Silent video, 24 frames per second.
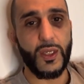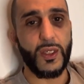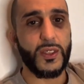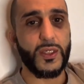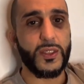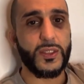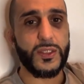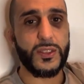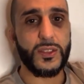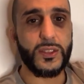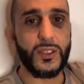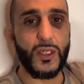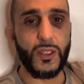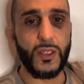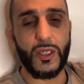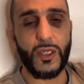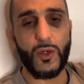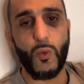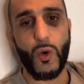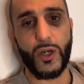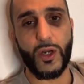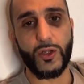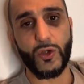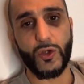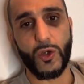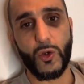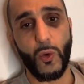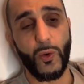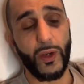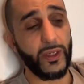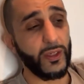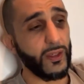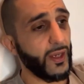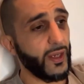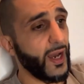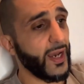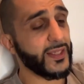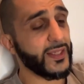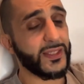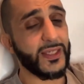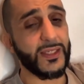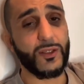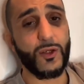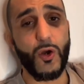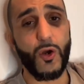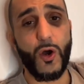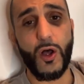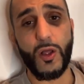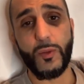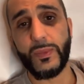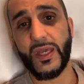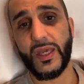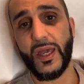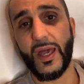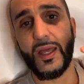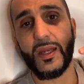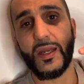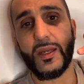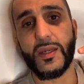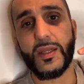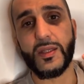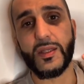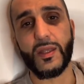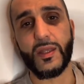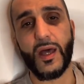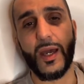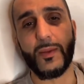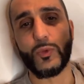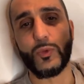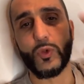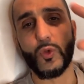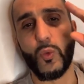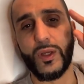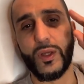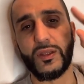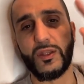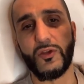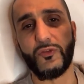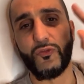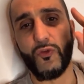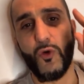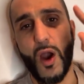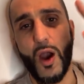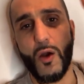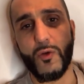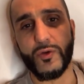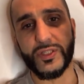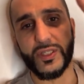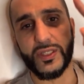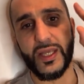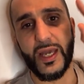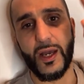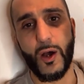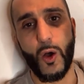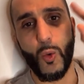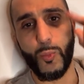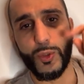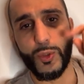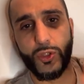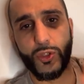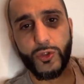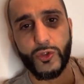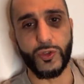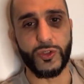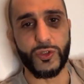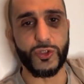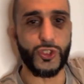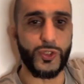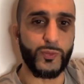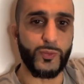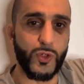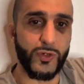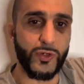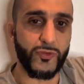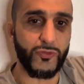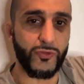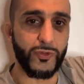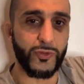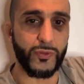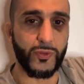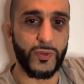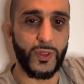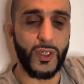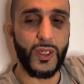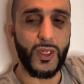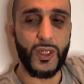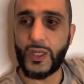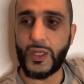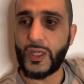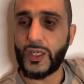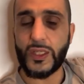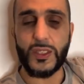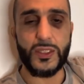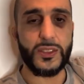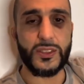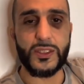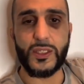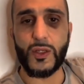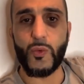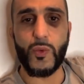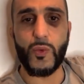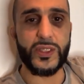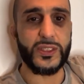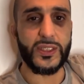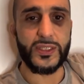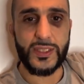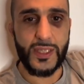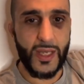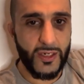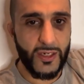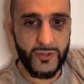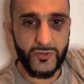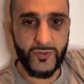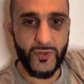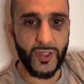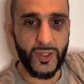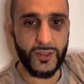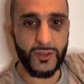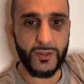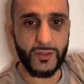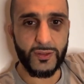Still, he wanted to go in. I said, call me anytime, 24 hours a day. I'll open the gym door for you. He still wasn't satisfied.